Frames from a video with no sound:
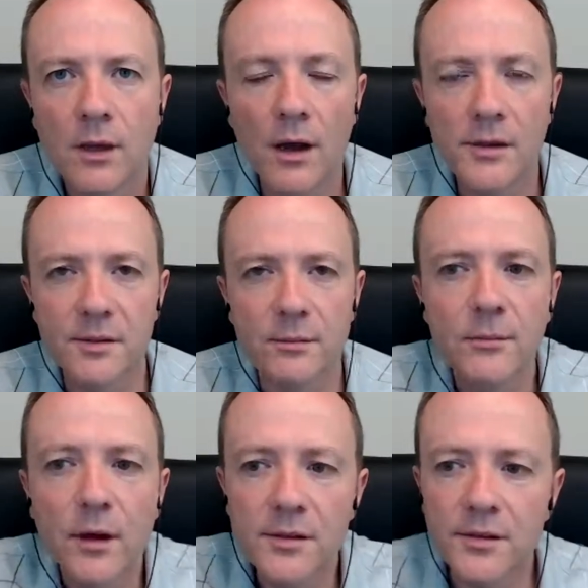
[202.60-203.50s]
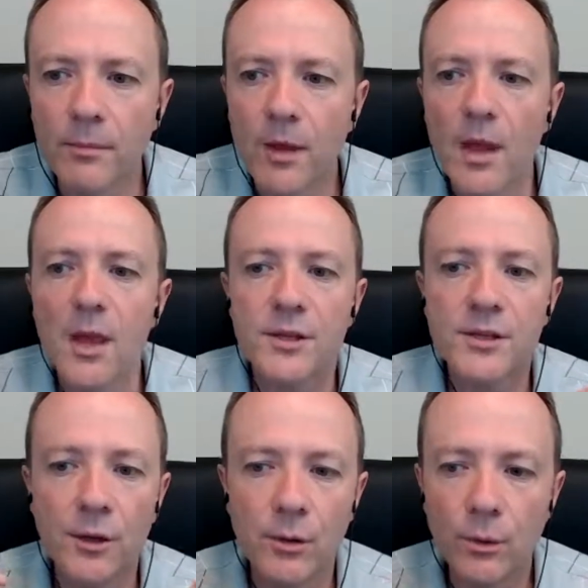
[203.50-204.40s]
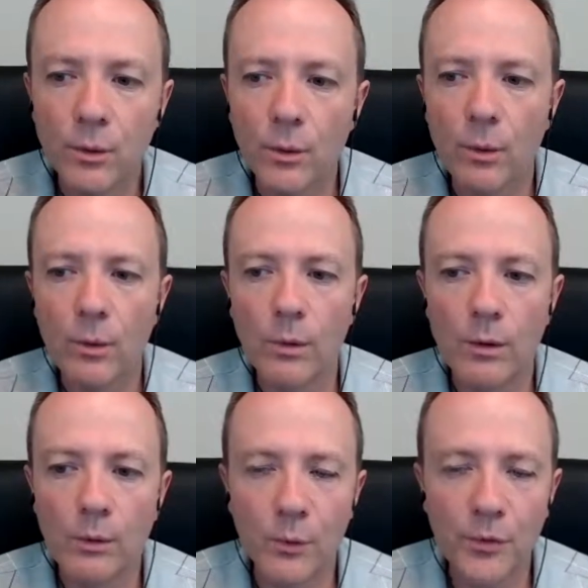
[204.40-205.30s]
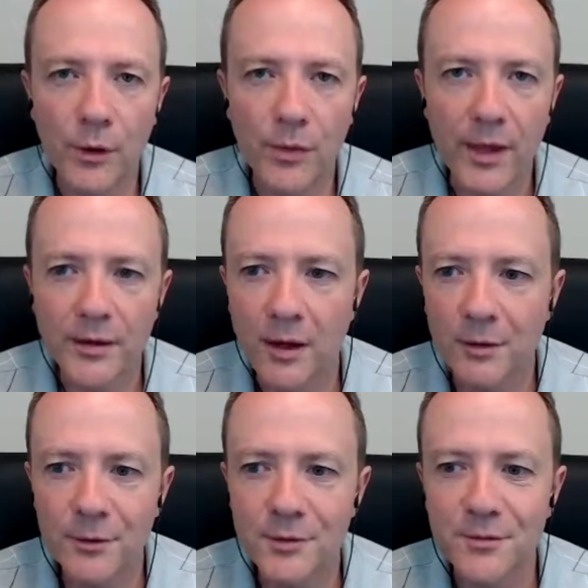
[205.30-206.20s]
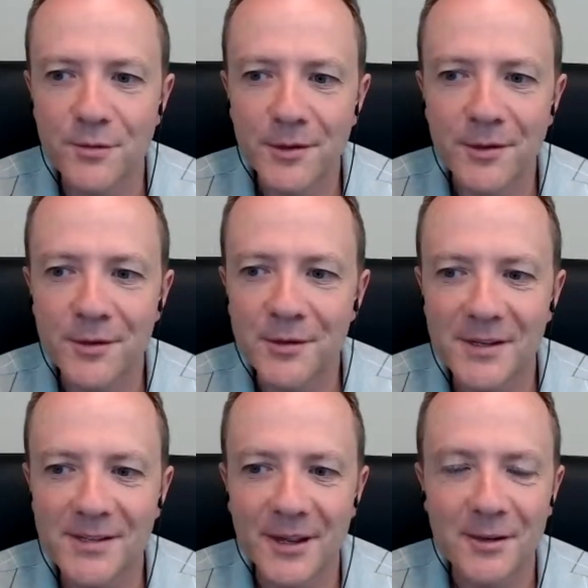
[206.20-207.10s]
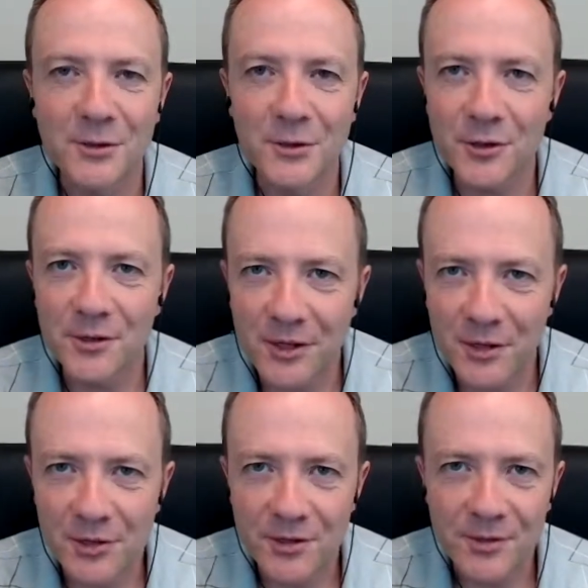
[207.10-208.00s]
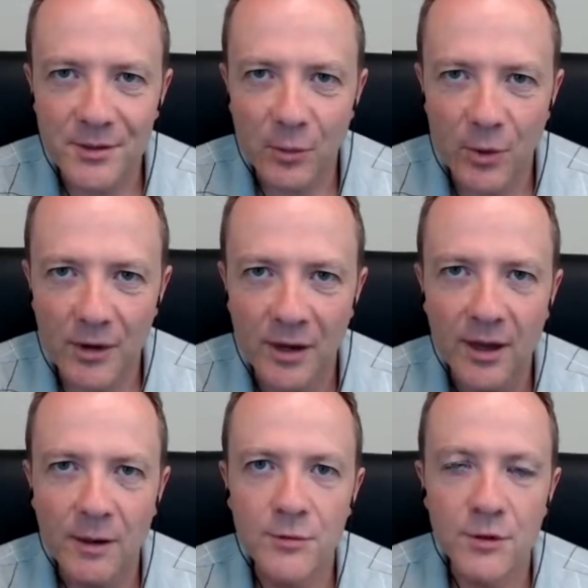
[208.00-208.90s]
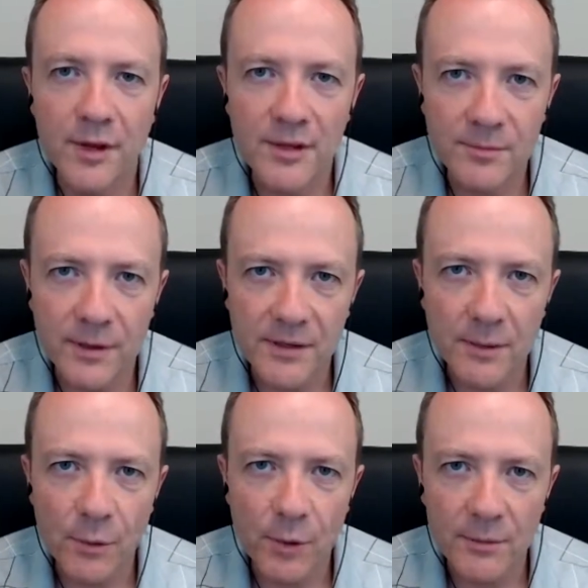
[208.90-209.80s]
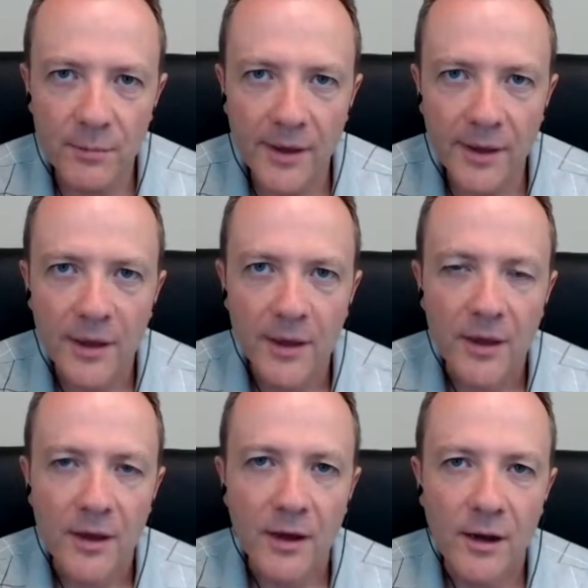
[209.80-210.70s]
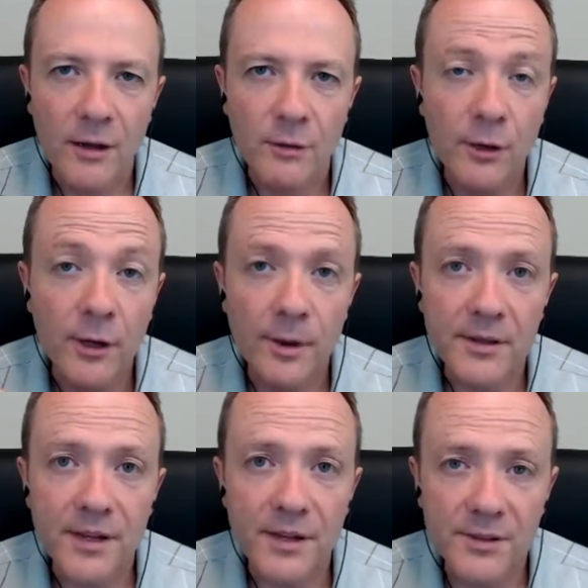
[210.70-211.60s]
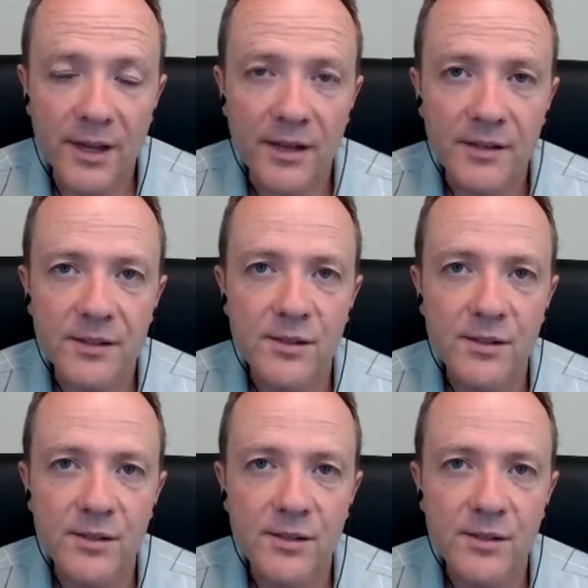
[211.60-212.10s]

Awesome. Awesome. So, with all that knowledge of the 6,000 jurisdictions and whatnot, I'm sure you guys have picked up quite a bit uh, learning about sales tax.